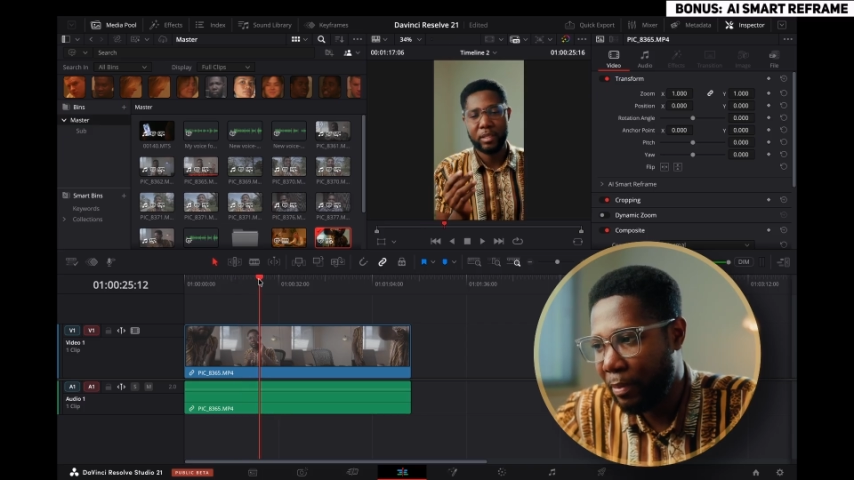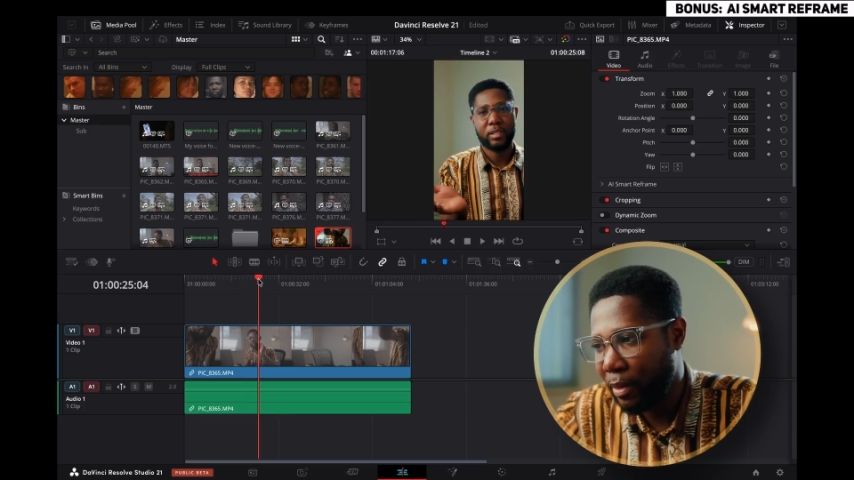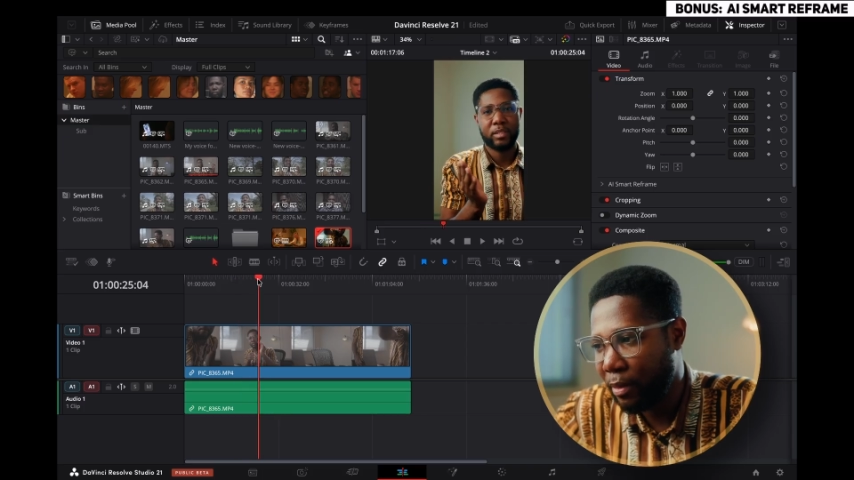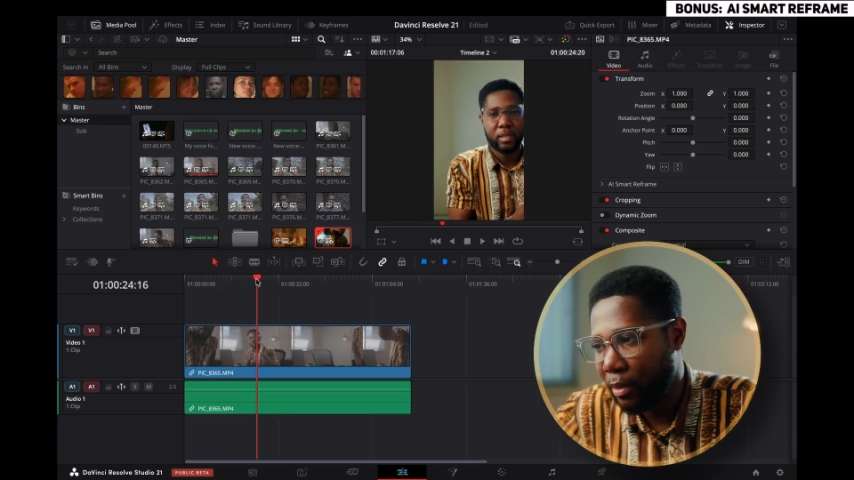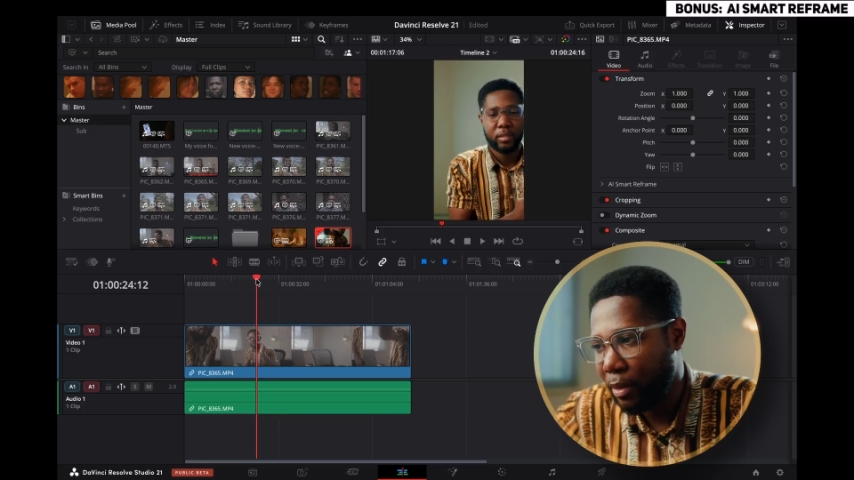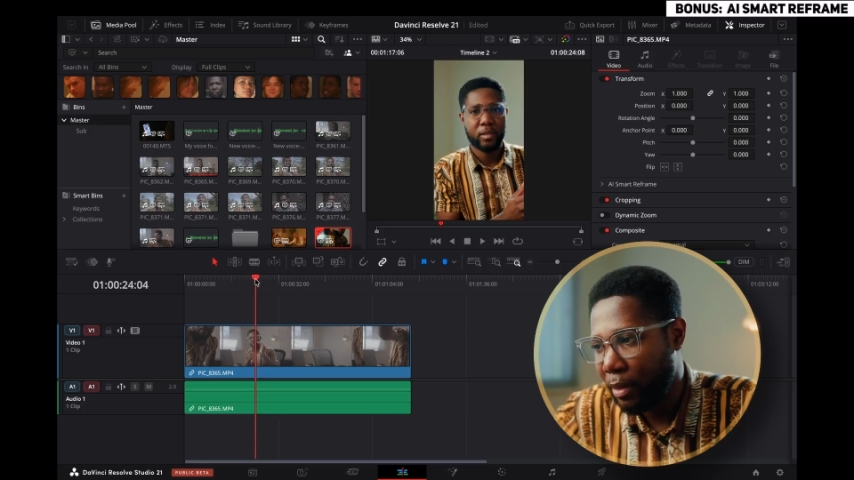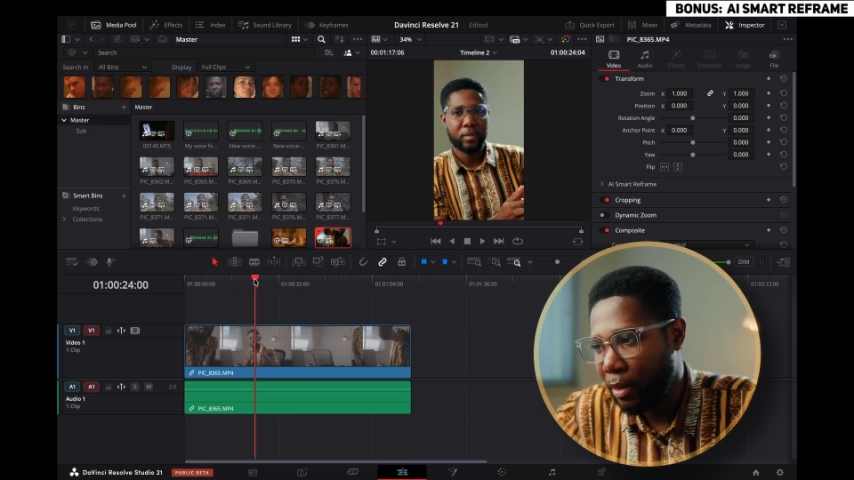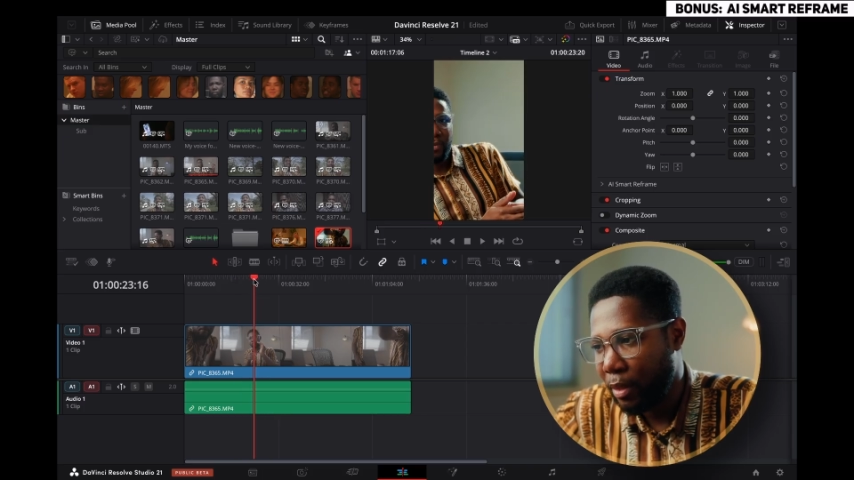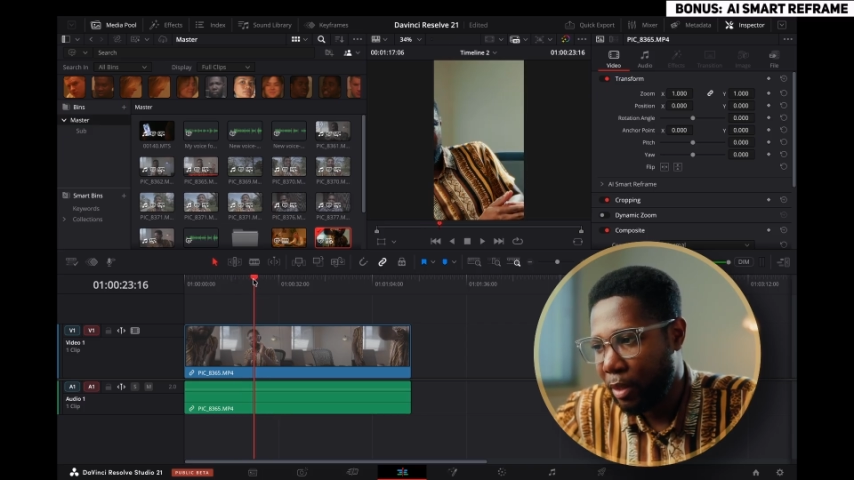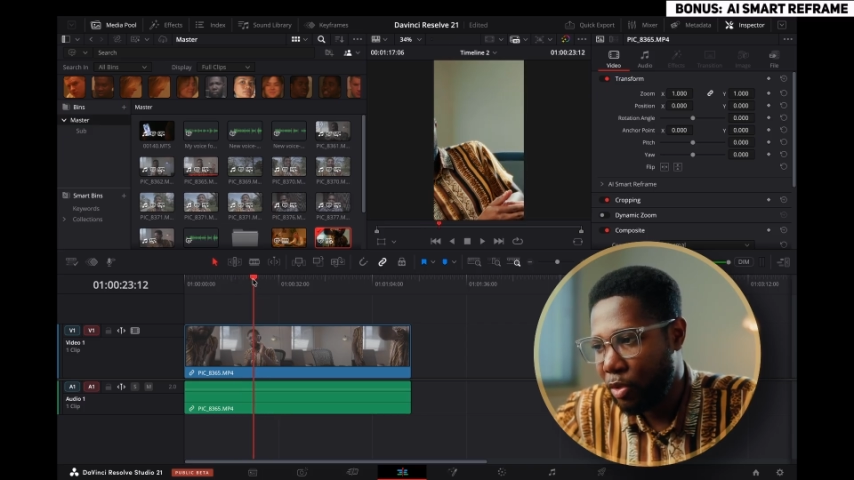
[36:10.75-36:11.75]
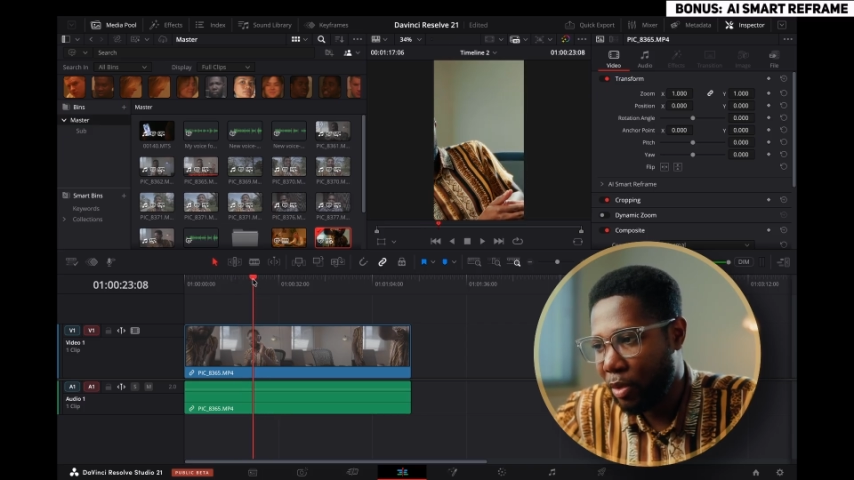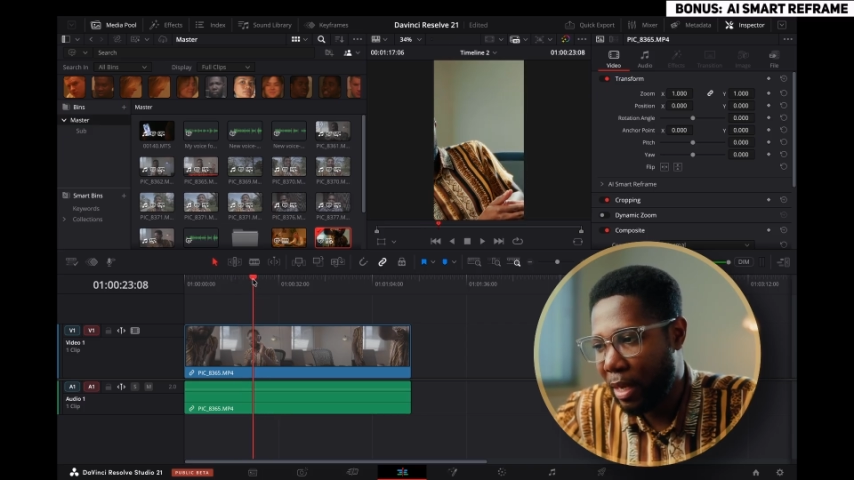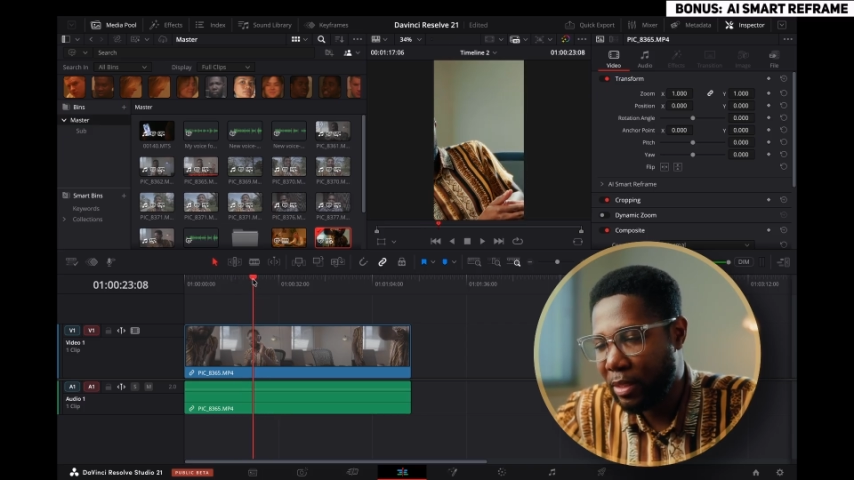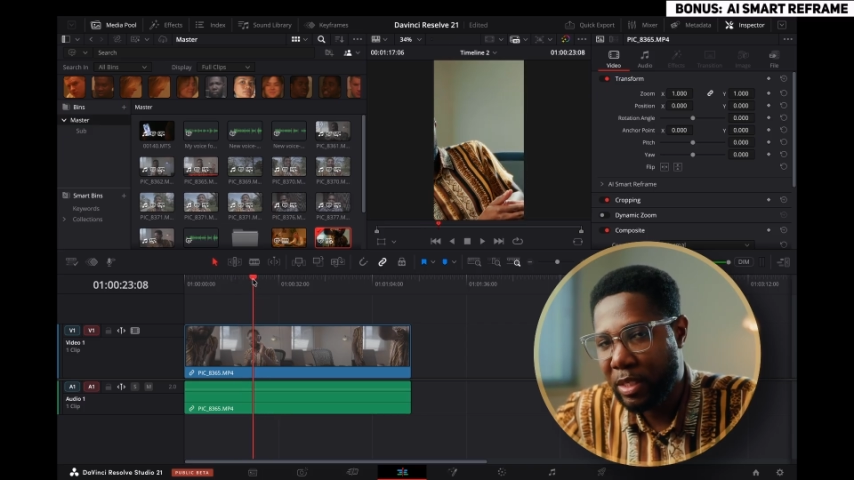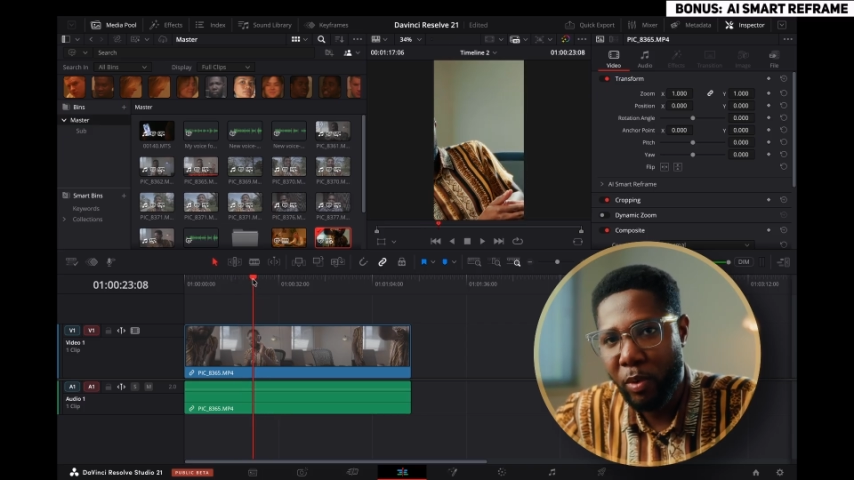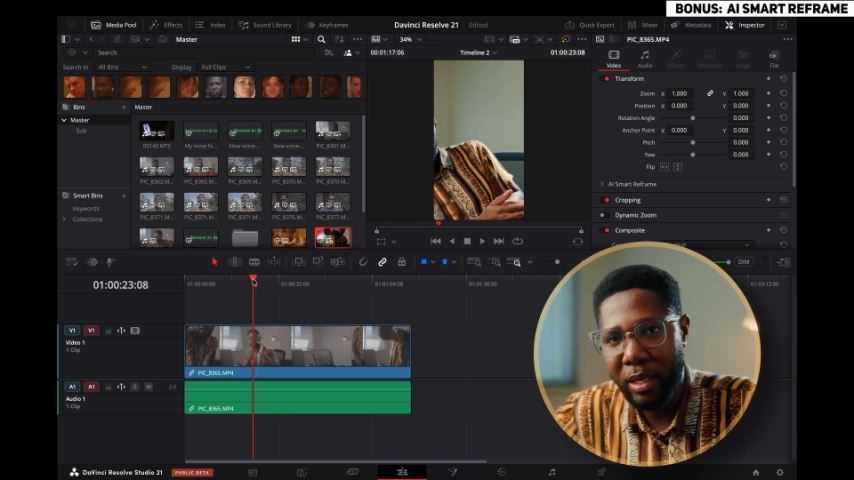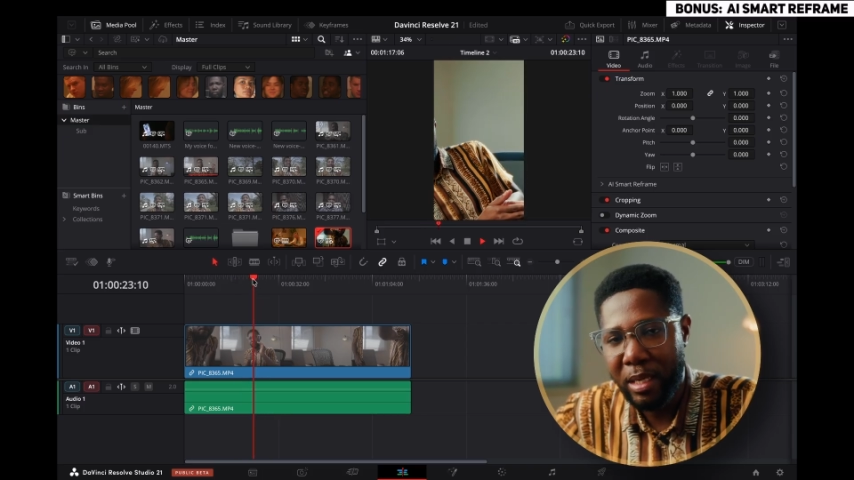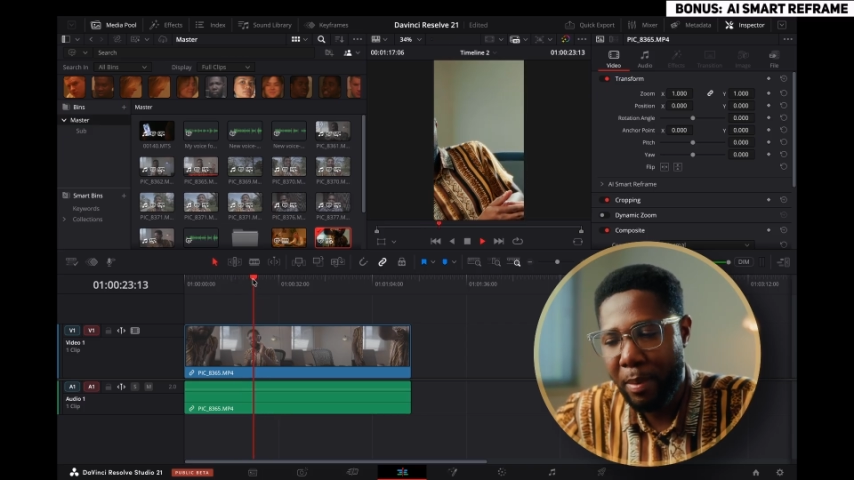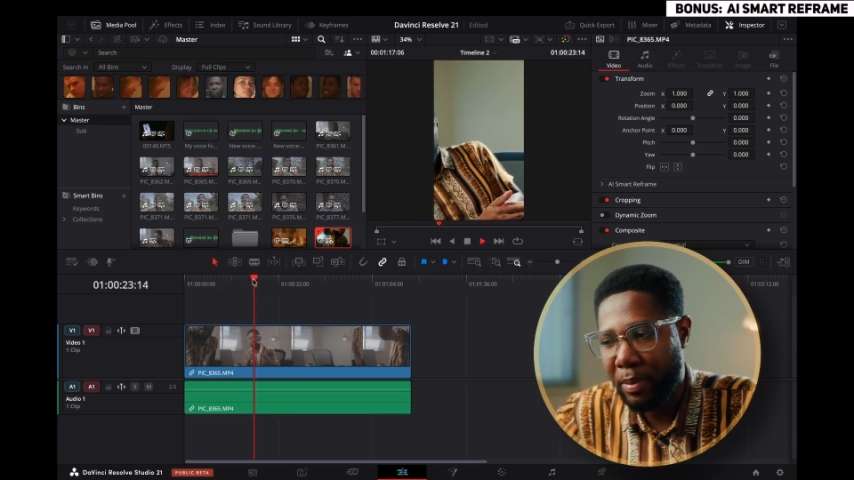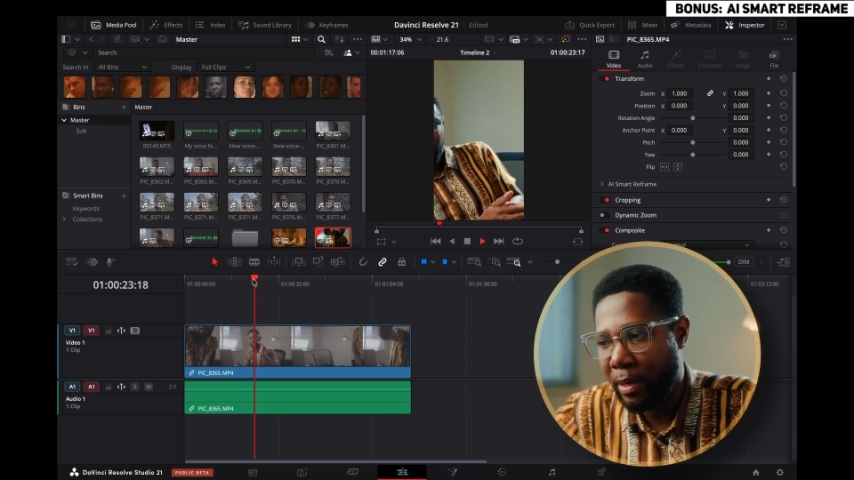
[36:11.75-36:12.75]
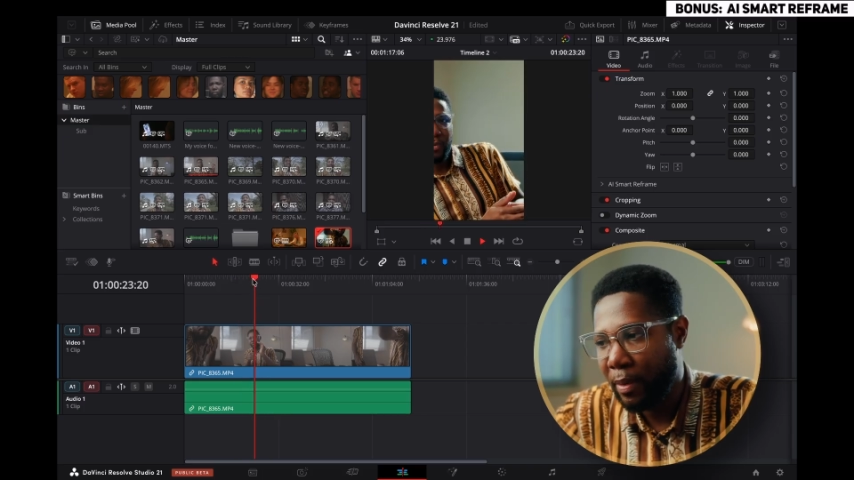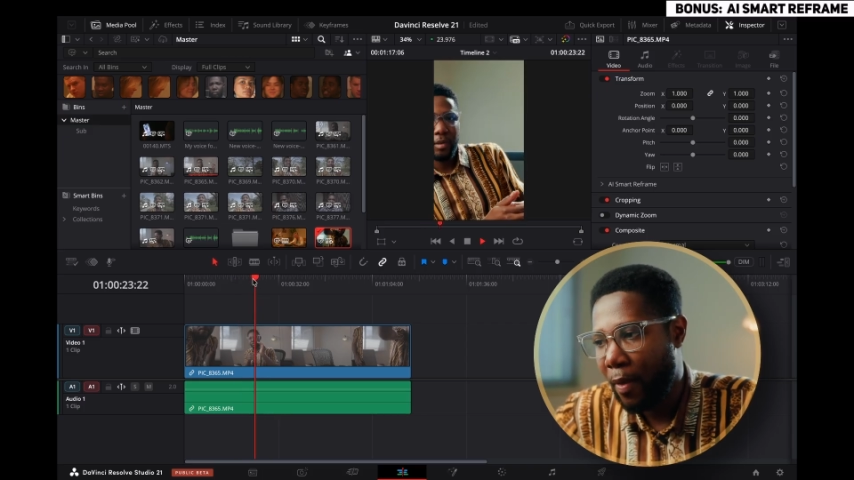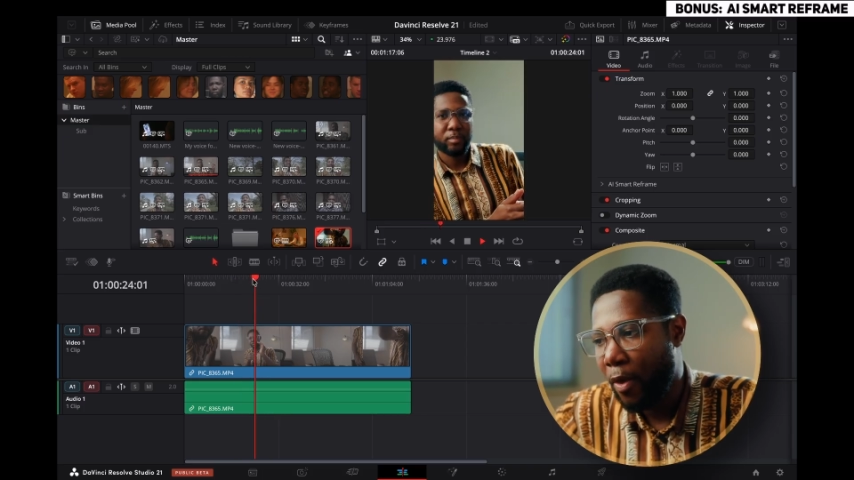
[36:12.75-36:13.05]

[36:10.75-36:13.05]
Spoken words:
I mean, you can see what is happening.